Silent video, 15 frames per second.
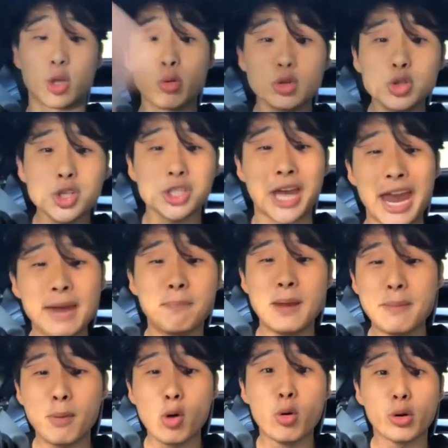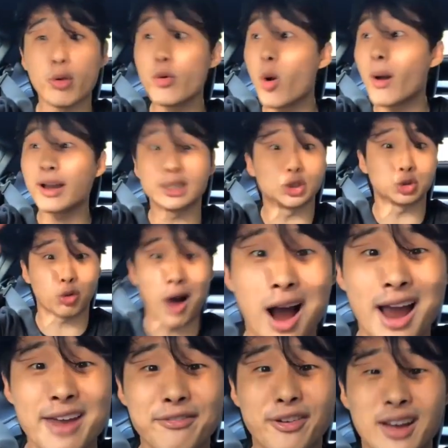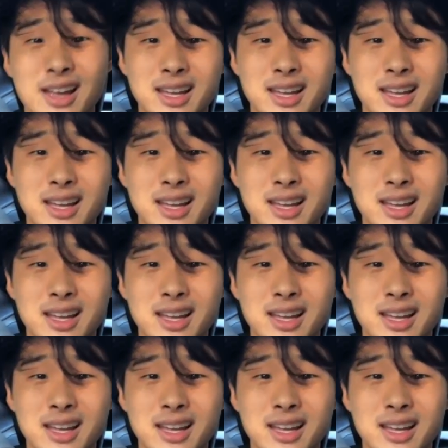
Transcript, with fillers: don't you just hate people who don't know how to drive?